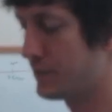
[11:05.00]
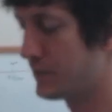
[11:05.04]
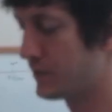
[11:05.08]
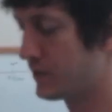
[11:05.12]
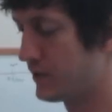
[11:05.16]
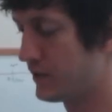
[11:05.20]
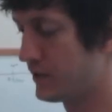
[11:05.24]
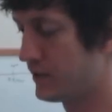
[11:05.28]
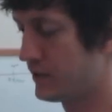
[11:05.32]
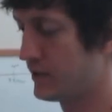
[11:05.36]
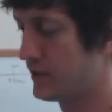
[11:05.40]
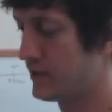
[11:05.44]

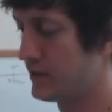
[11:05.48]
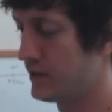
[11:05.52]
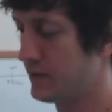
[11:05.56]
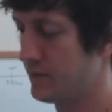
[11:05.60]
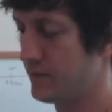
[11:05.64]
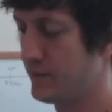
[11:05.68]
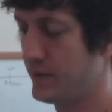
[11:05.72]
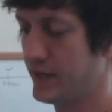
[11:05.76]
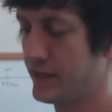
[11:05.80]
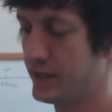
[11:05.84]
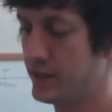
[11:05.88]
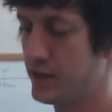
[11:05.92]
April,
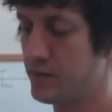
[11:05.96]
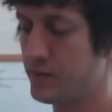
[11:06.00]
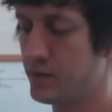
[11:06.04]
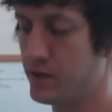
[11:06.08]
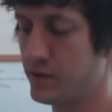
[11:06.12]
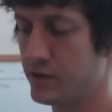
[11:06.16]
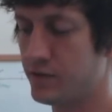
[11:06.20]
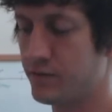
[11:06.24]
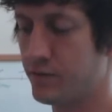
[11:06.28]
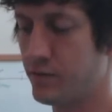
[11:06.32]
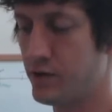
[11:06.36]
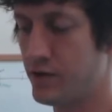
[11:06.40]
my income
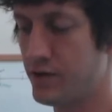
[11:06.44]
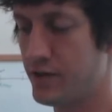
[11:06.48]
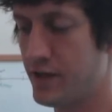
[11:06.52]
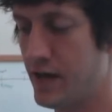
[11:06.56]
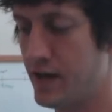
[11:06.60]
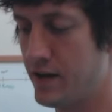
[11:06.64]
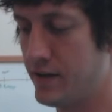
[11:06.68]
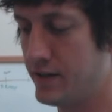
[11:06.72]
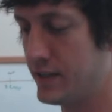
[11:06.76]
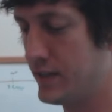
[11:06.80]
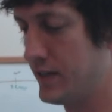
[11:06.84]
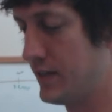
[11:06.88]
goes
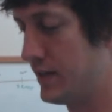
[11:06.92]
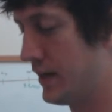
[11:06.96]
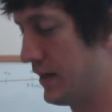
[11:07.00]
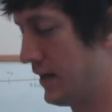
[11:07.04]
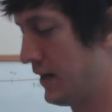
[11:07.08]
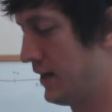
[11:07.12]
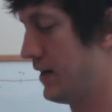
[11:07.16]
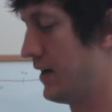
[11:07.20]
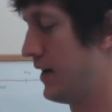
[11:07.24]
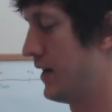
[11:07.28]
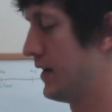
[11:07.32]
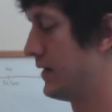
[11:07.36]
4,000,
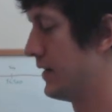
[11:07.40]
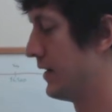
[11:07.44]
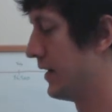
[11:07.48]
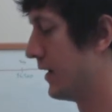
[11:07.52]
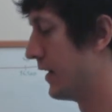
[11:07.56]
and I